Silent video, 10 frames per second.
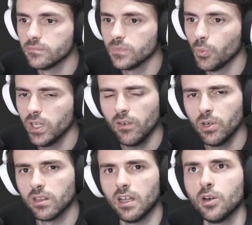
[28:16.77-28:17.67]
We covered a
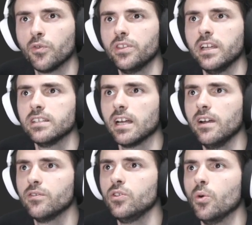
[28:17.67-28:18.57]
lot of things. I
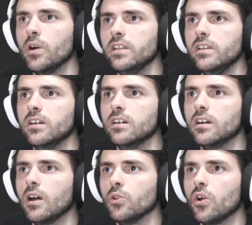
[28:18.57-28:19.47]
have no idea
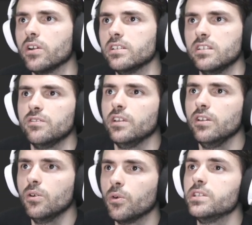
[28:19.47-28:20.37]
how long is this
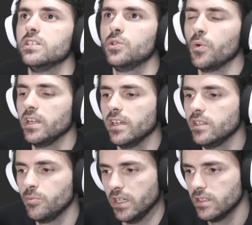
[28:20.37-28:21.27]
video. Oh, it's
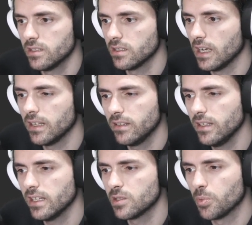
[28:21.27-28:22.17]
28 minutes. And I think
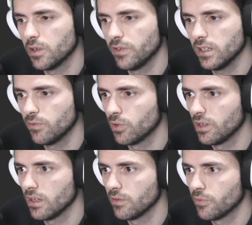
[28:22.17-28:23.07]
that's perfect for
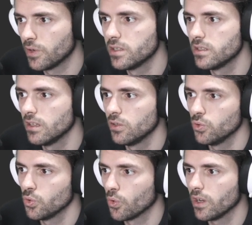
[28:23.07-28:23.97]
the first
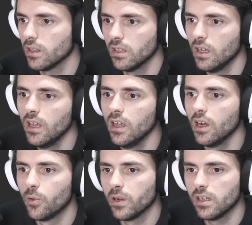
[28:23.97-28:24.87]
tutorial
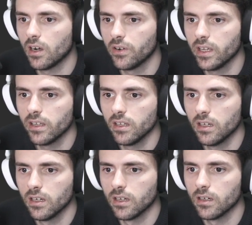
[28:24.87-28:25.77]
regarding
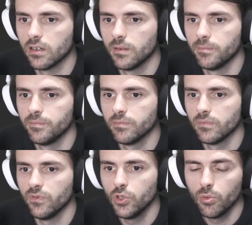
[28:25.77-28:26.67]

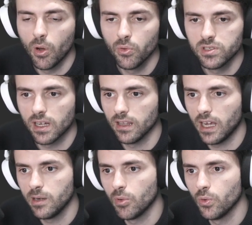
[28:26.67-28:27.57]
view modes,
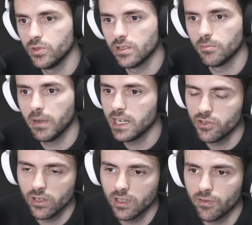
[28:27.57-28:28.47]
align modes,
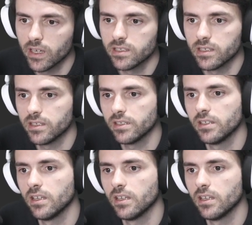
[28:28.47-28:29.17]
managing devices,